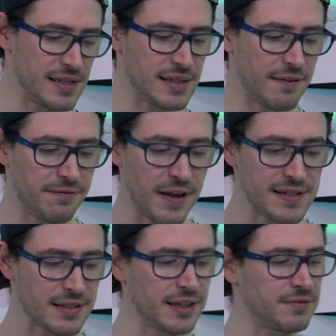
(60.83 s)
is a
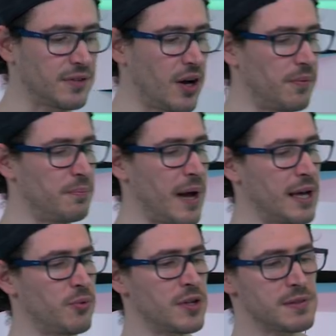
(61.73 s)
facelift of
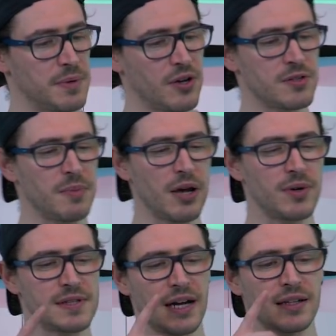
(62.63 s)
my ones, because my
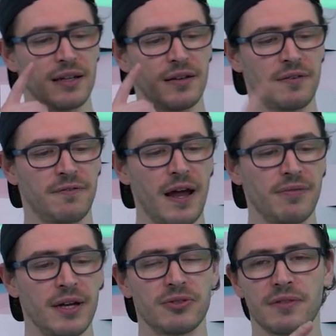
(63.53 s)
ones are the
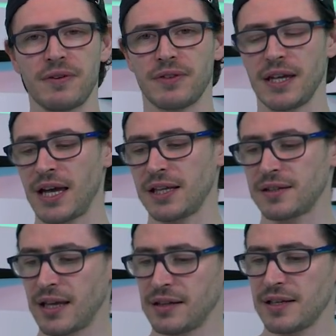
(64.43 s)

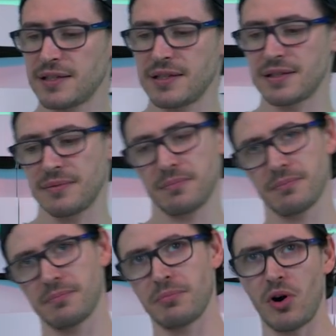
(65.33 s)
558 and this is
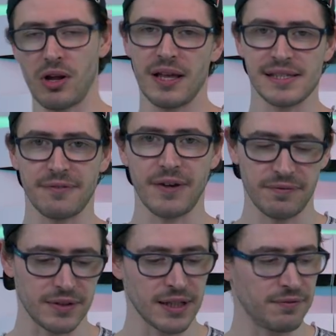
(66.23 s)
more or less a
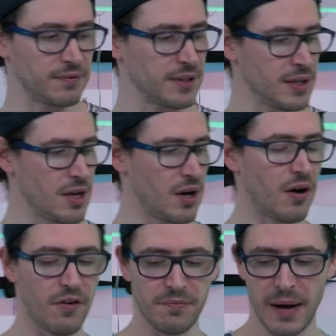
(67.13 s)
facelift
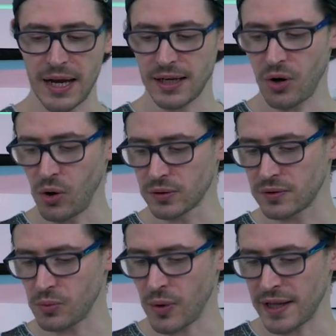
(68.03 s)
of my
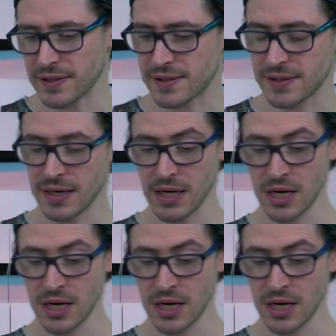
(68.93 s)
old ones.